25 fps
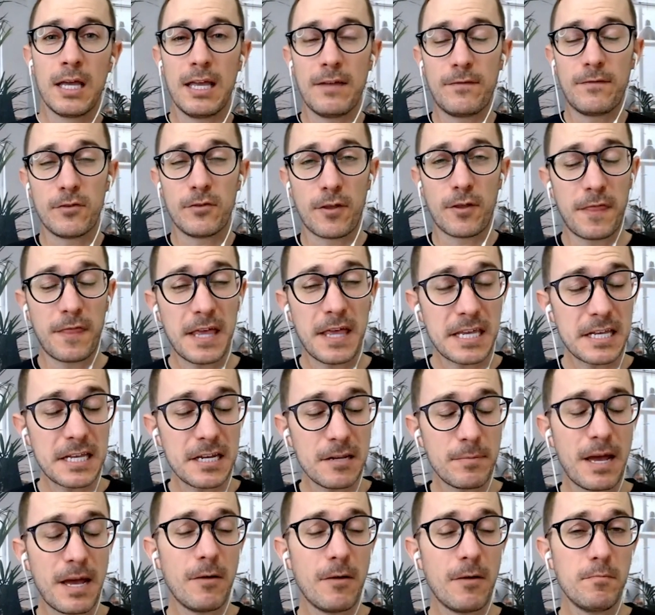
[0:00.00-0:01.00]
you're thinking
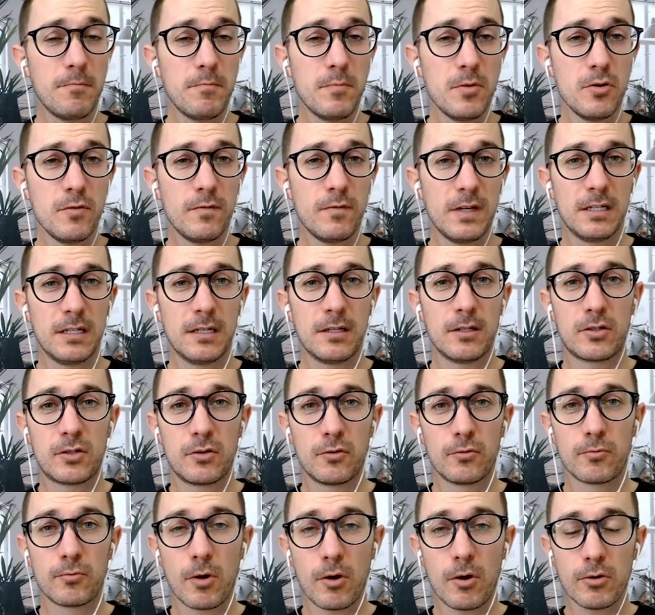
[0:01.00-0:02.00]
about moving to
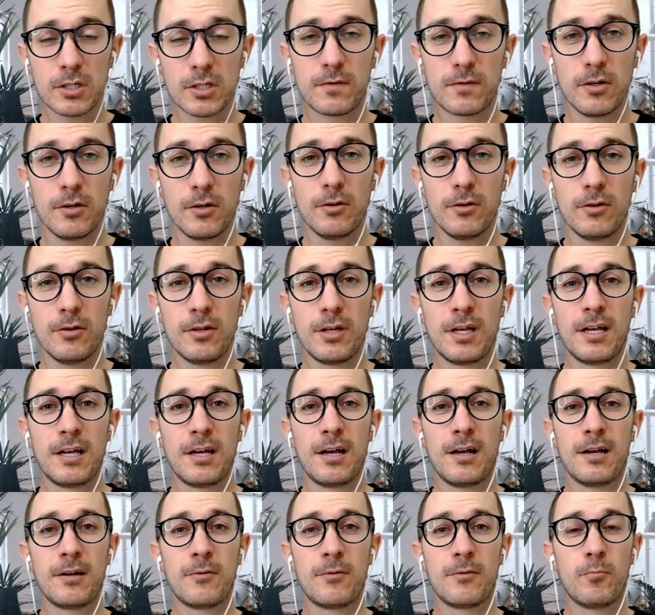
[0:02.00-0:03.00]
Roseville,
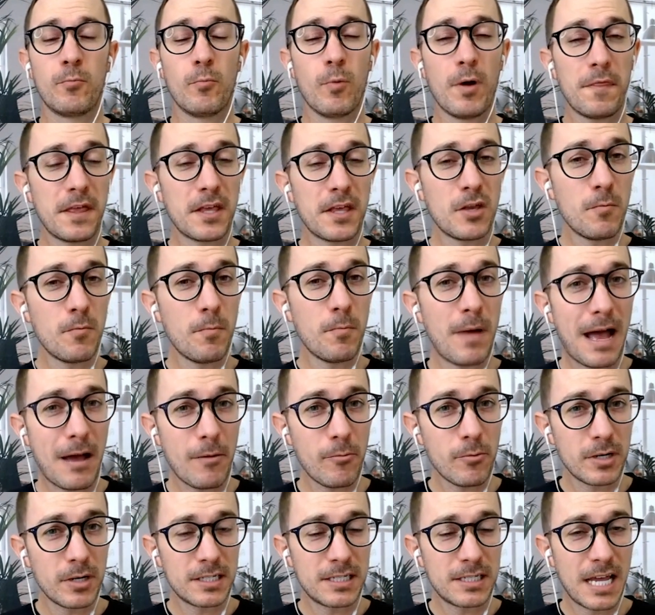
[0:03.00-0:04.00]
one thing you might
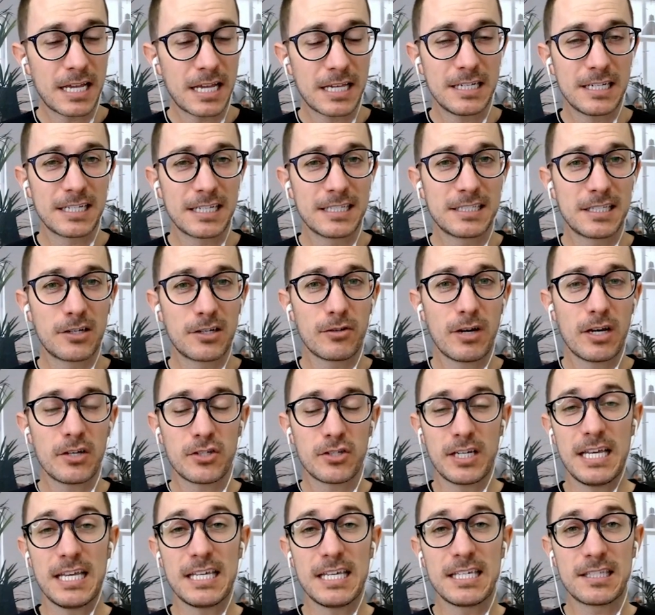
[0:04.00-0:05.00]
want to take into
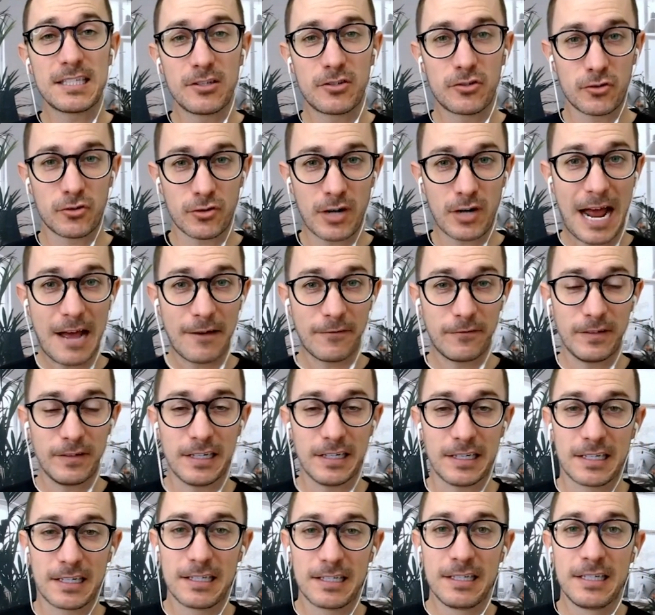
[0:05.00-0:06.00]
consideration is the
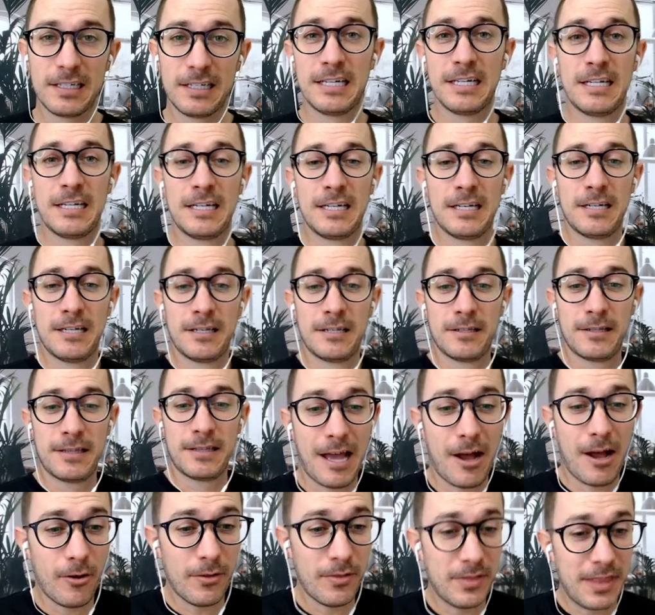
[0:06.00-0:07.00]
traffic.
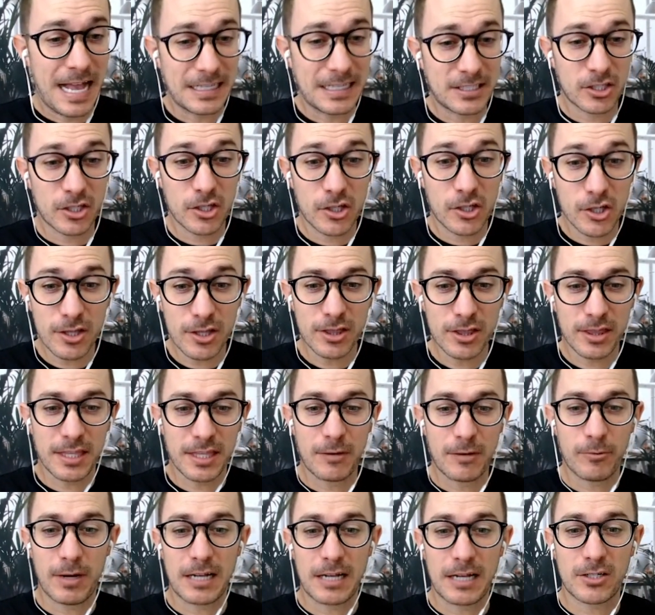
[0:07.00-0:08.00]
Now, that's a good thing.
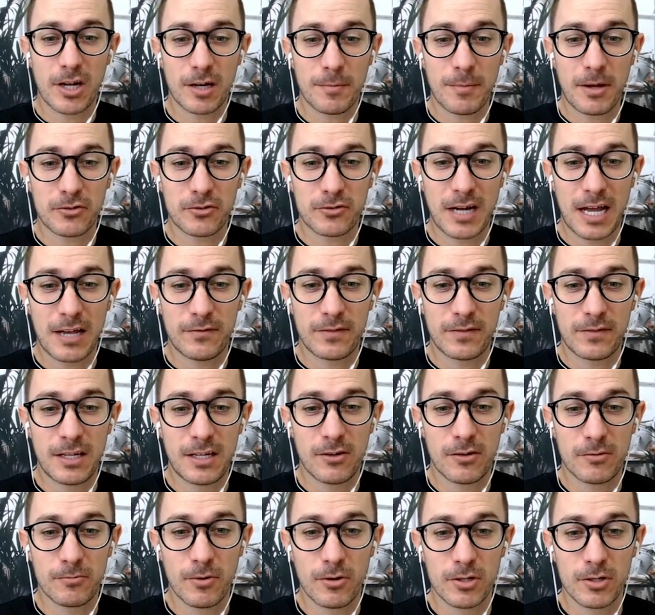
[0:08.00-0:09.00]
When I talk about traffic here
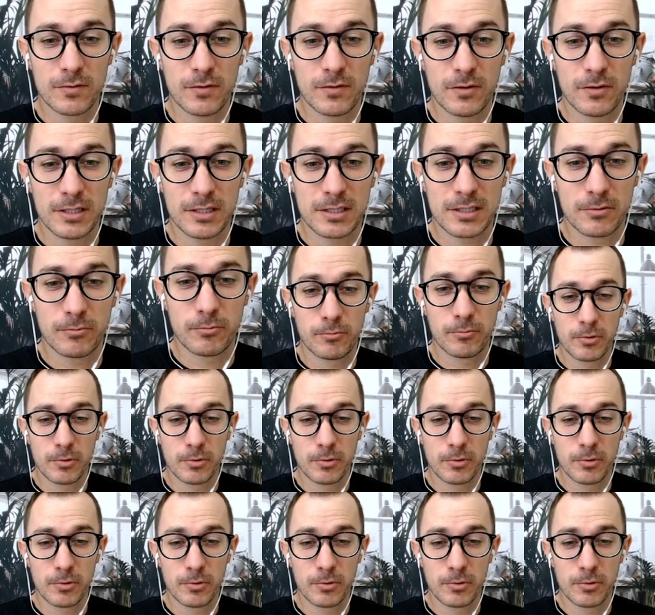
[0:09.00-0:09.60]
in Roseville, it's a really